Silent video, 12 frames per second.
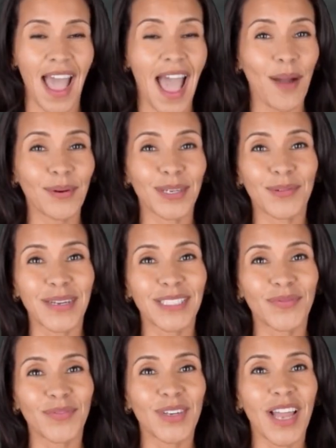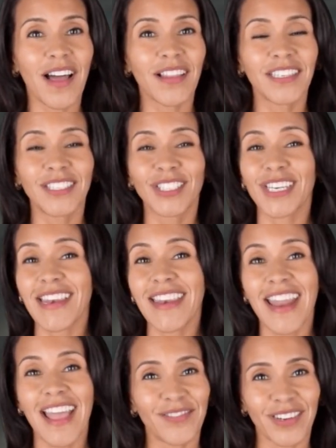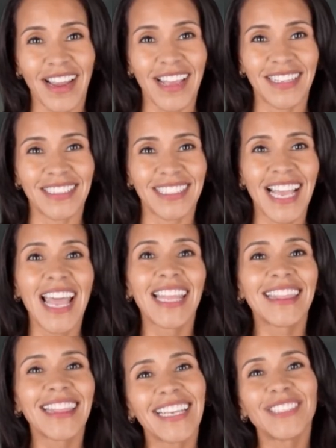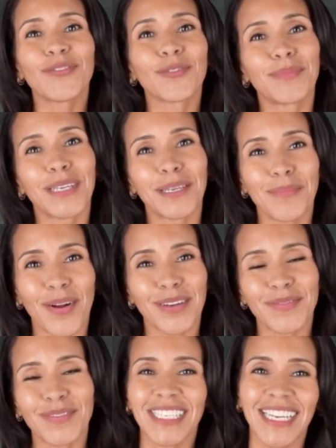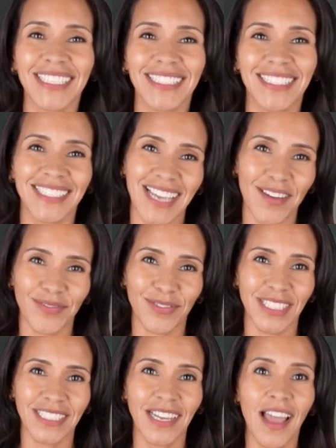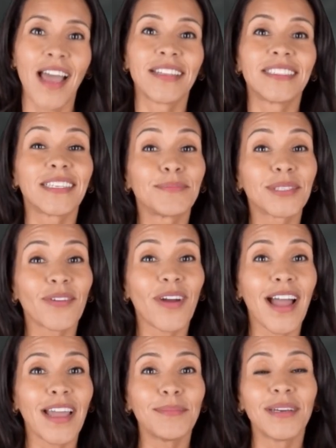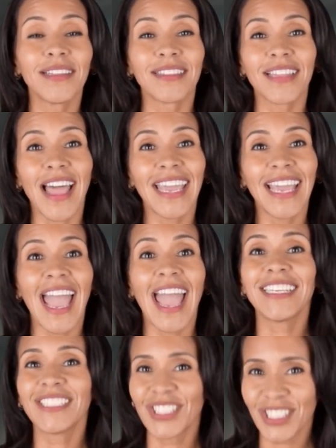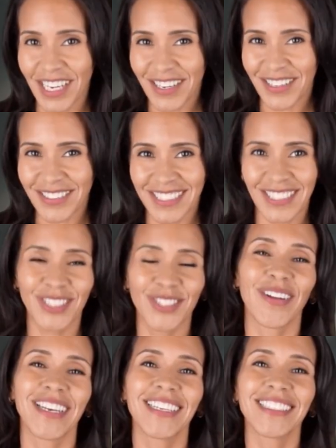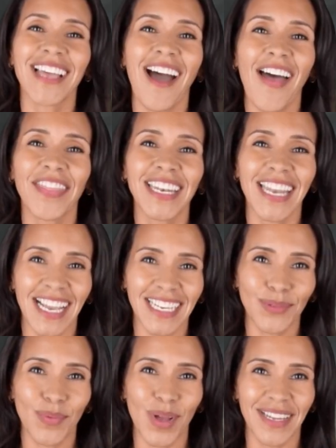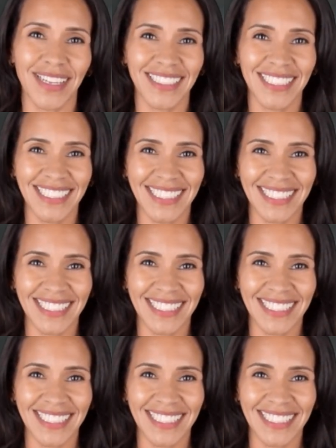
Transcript: Our quest for knowledge never ends. Thanks for being part of today's discovery. Subscribe, like, and share to join us on the next one.